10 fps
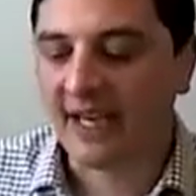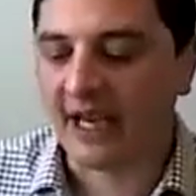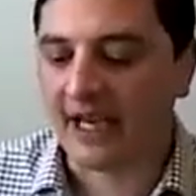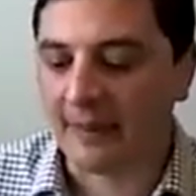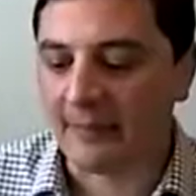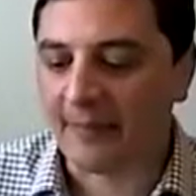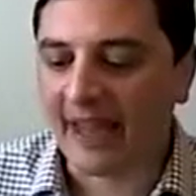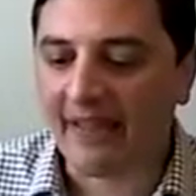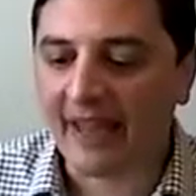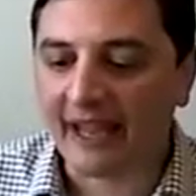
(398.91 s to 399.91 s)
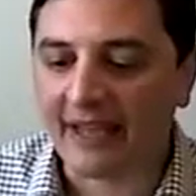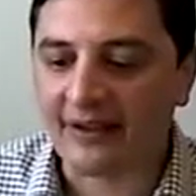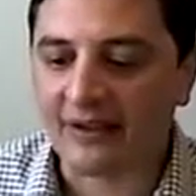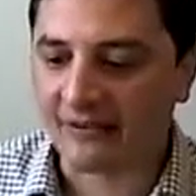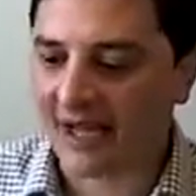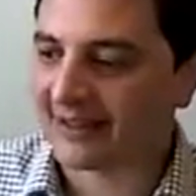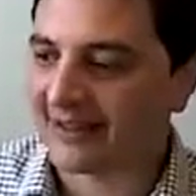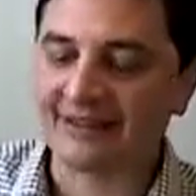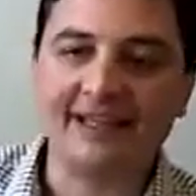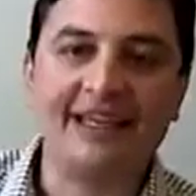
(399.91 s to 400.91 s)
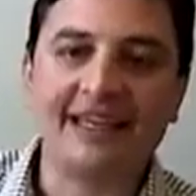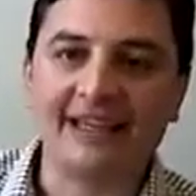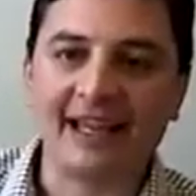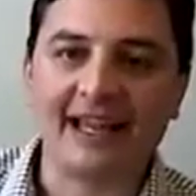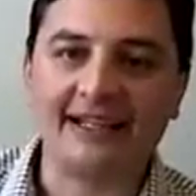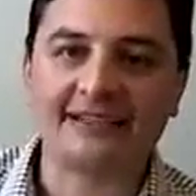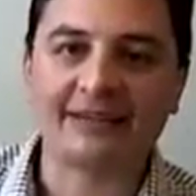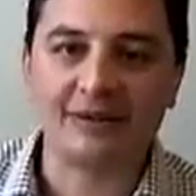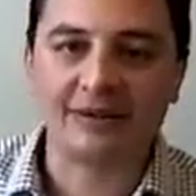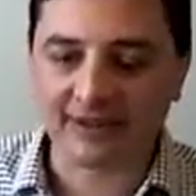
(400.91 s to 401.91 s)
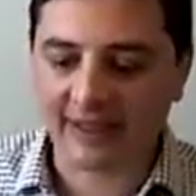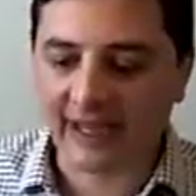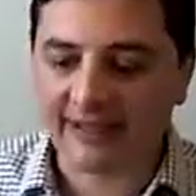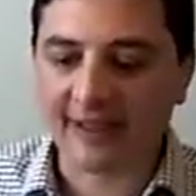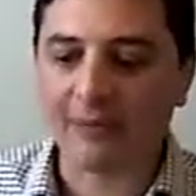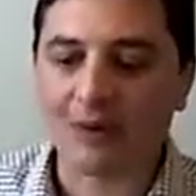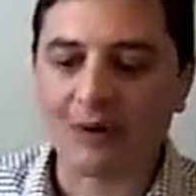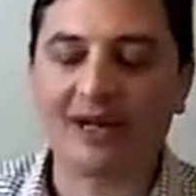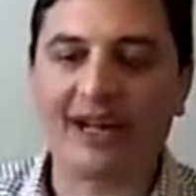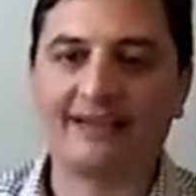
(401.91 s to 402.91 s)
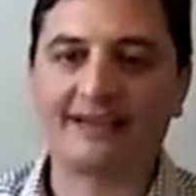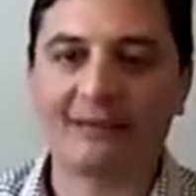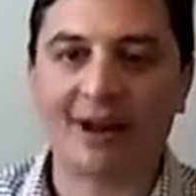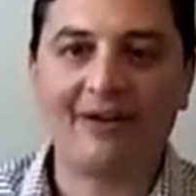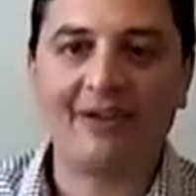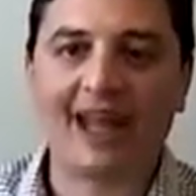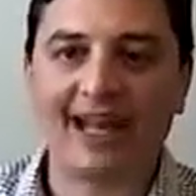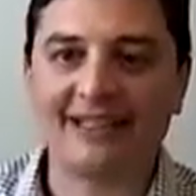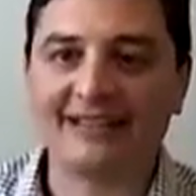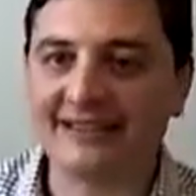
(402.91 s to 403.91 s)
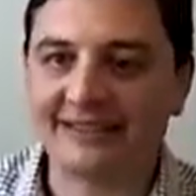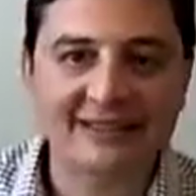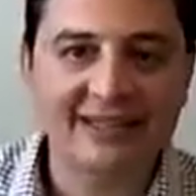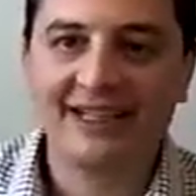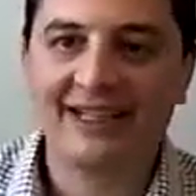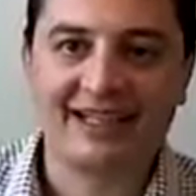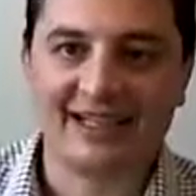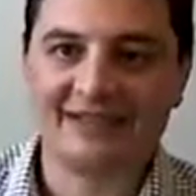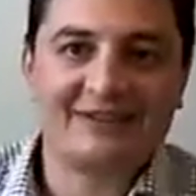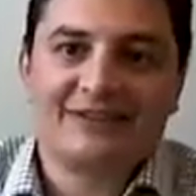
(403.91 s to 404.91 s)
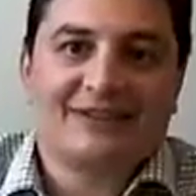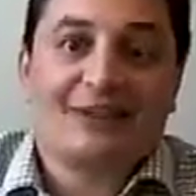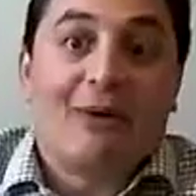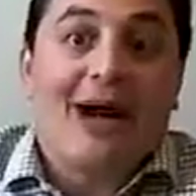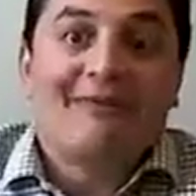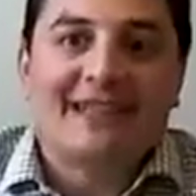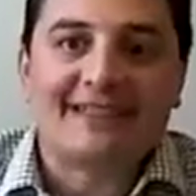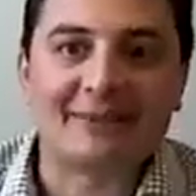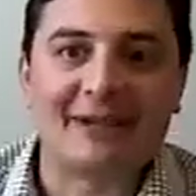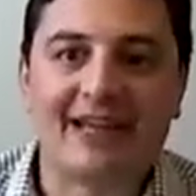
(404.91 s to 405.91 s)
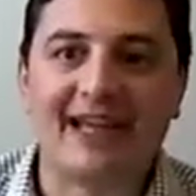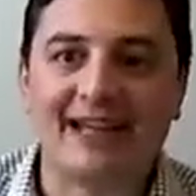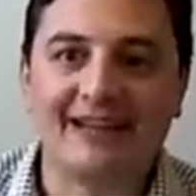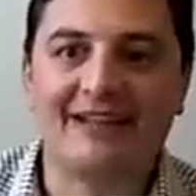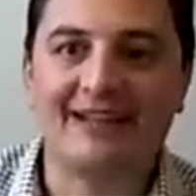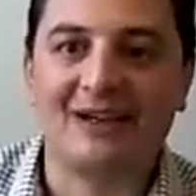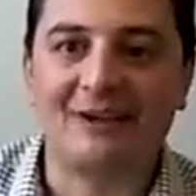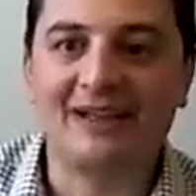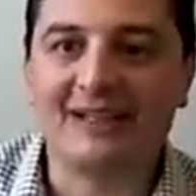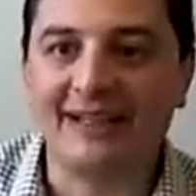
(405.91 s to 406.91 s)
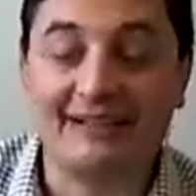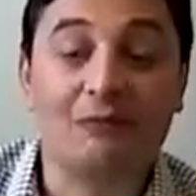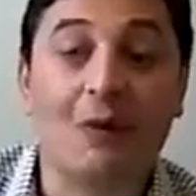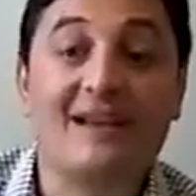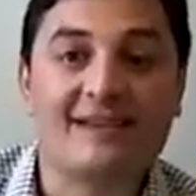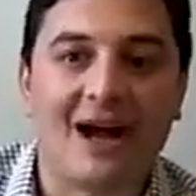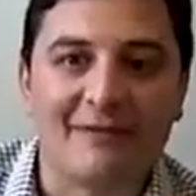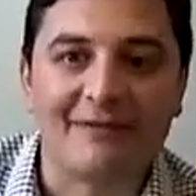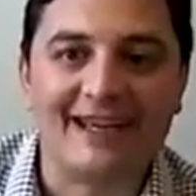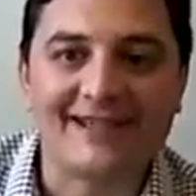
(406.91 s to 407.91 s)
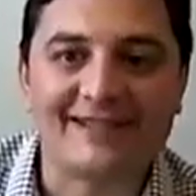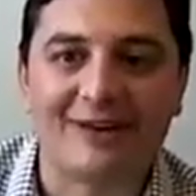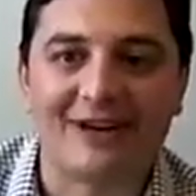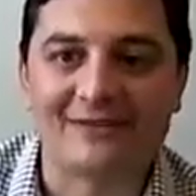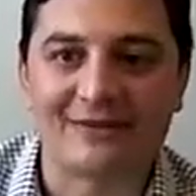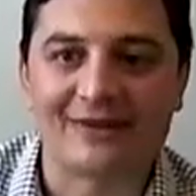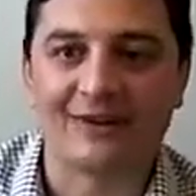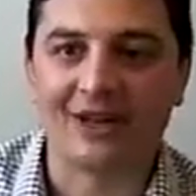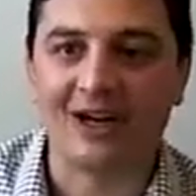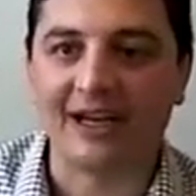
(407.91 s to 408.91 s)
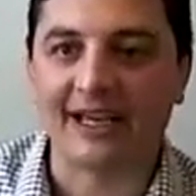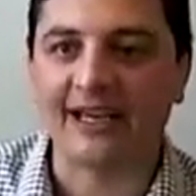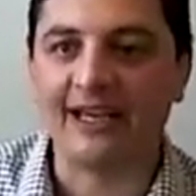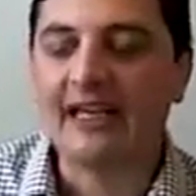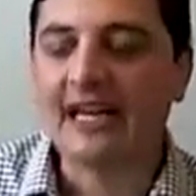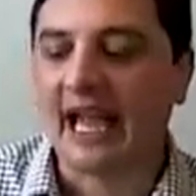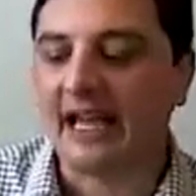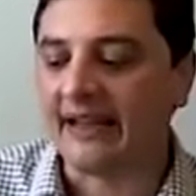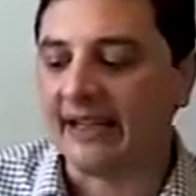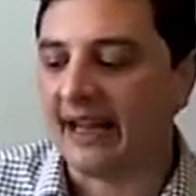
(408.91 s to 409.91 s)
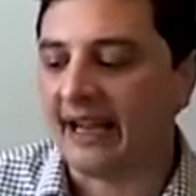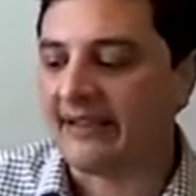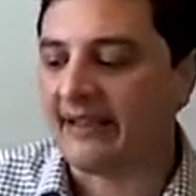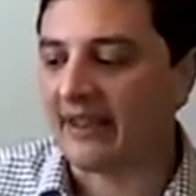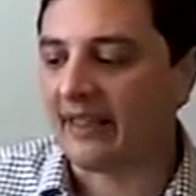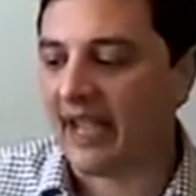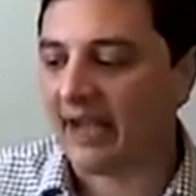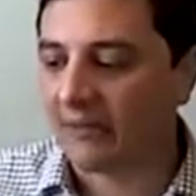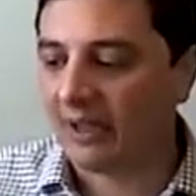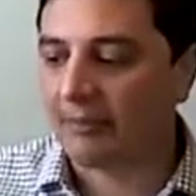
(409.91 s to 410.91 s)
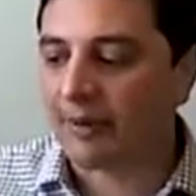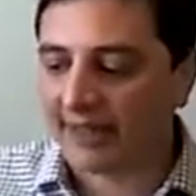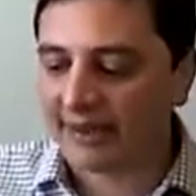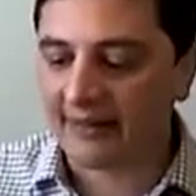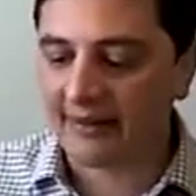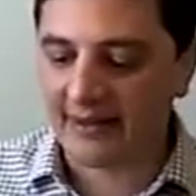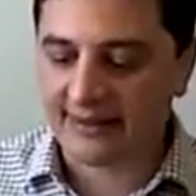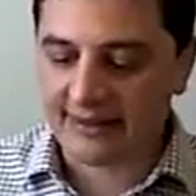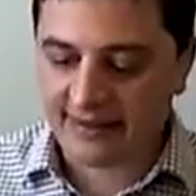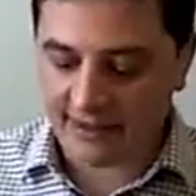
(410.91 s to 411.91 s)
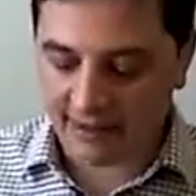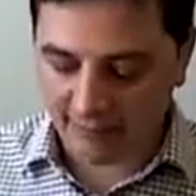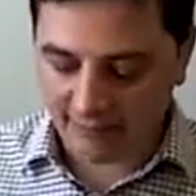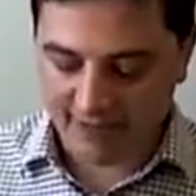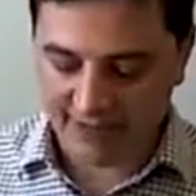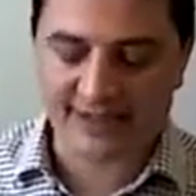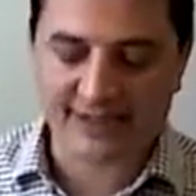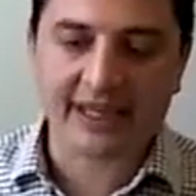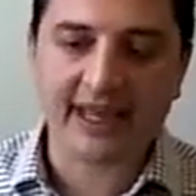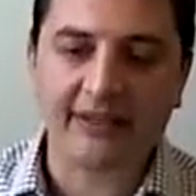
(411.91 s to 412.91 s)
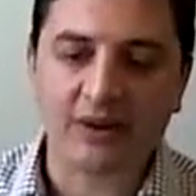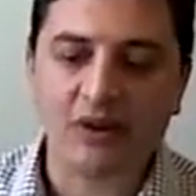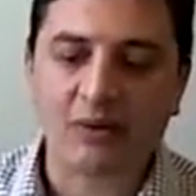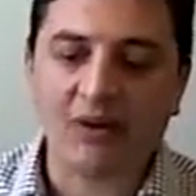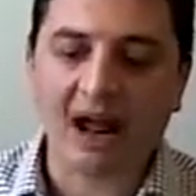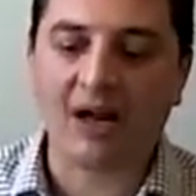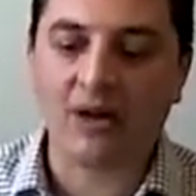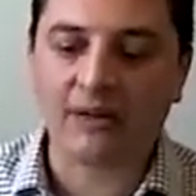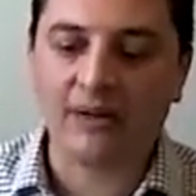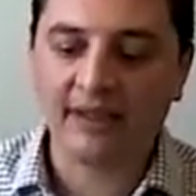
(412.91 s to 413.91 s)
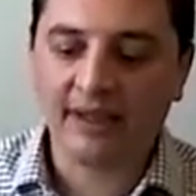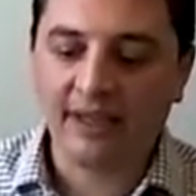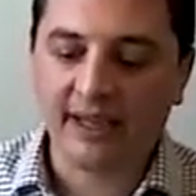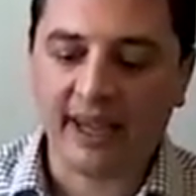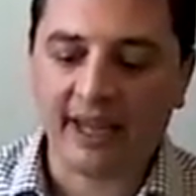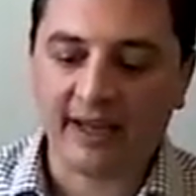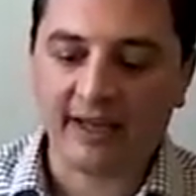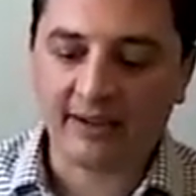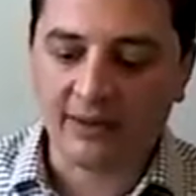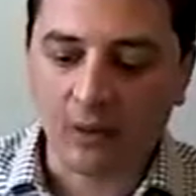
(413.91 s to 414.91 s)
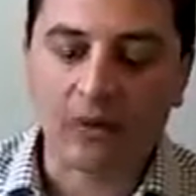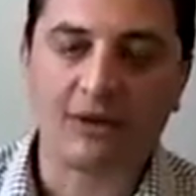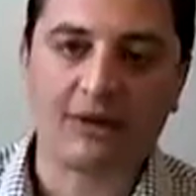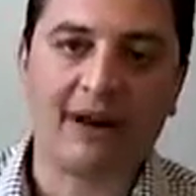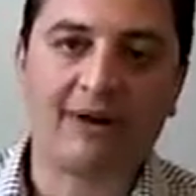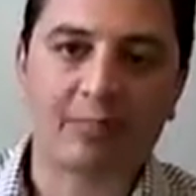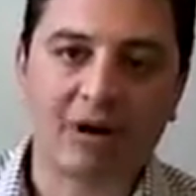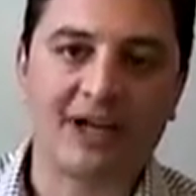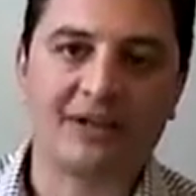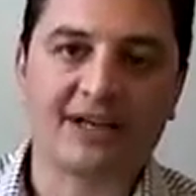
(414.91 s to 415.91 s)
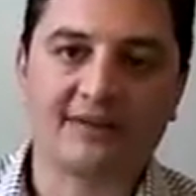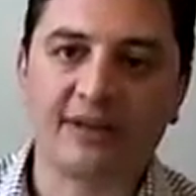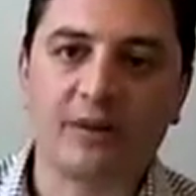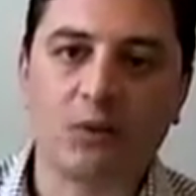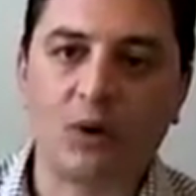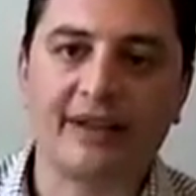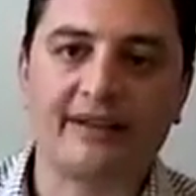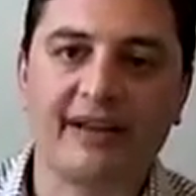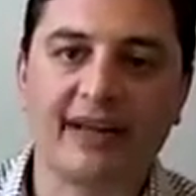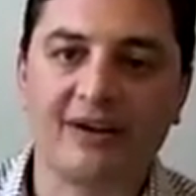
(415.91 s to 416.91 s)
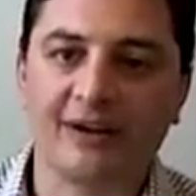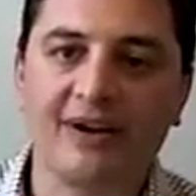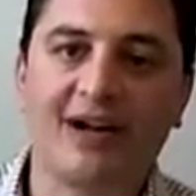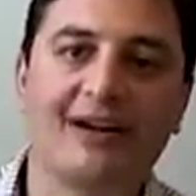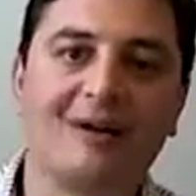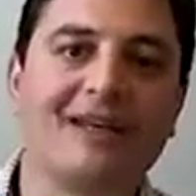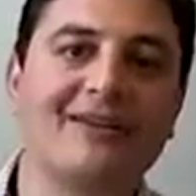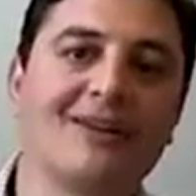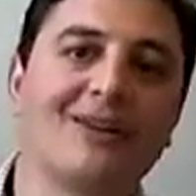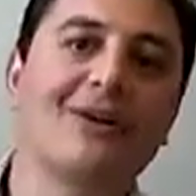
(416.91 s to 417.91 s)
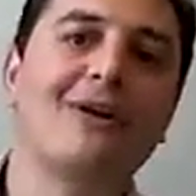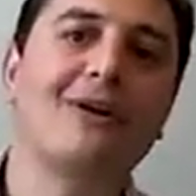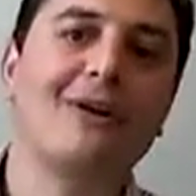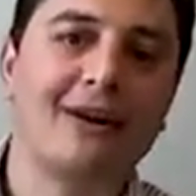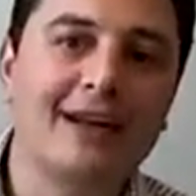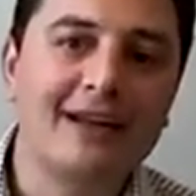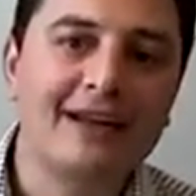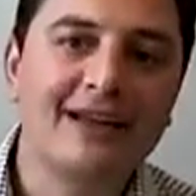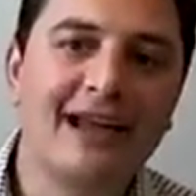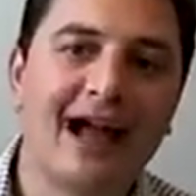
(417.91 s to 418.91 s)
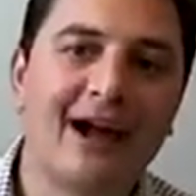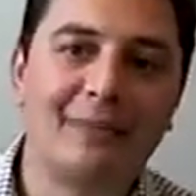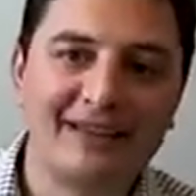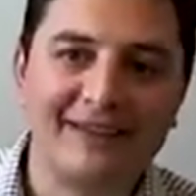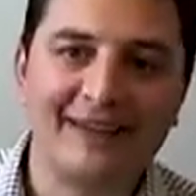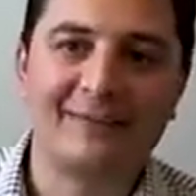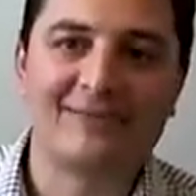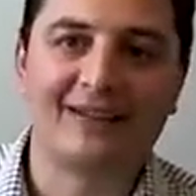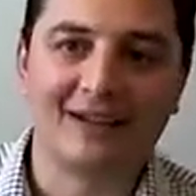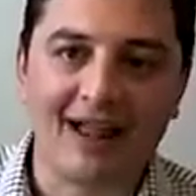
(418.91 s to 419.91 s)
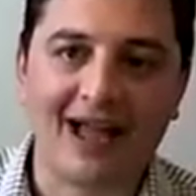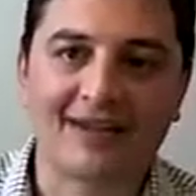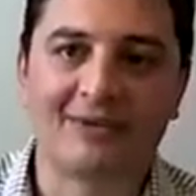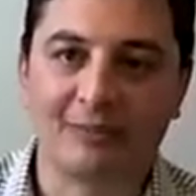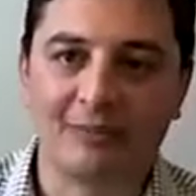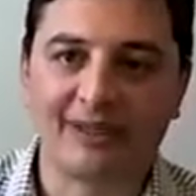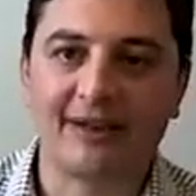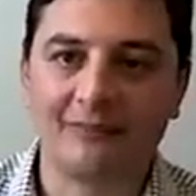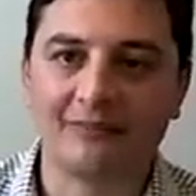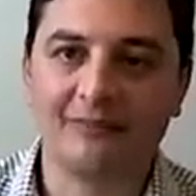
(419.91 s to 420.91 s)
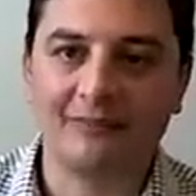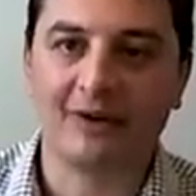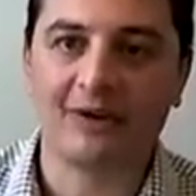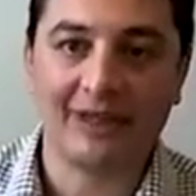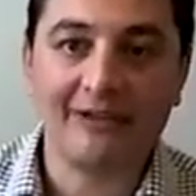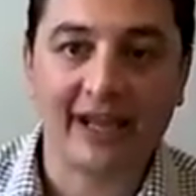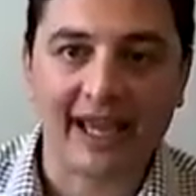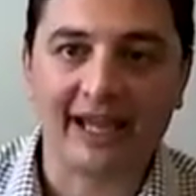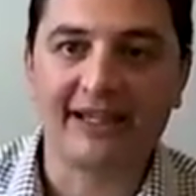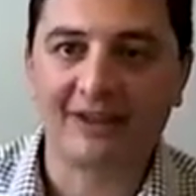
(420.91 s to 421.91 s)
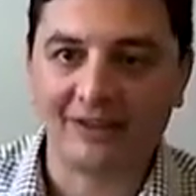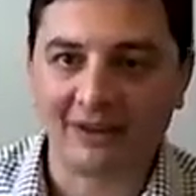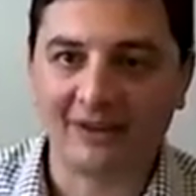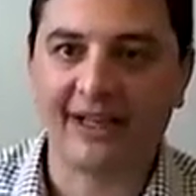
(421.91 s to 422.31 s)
And then you've got this need. And so to get them organized around that, it's so obvious, and yet, it wasn't obvious for us for so long. And the idea that really bringing these interprofessions together around a goal and around a project, so they're working together. They're not coming to learn how to be teams in a classroom, but they're living it, and they're learning